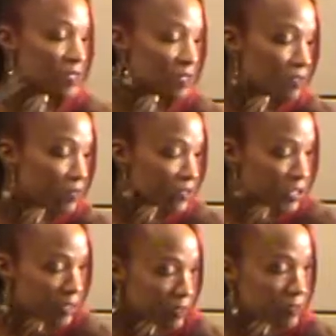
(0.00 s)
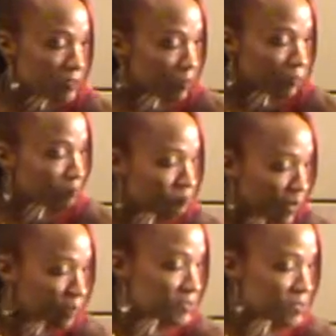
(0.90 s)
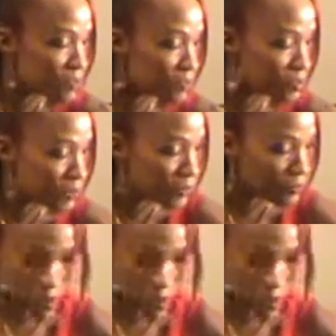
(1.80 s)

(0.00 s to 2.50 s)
shears or regular scissors will do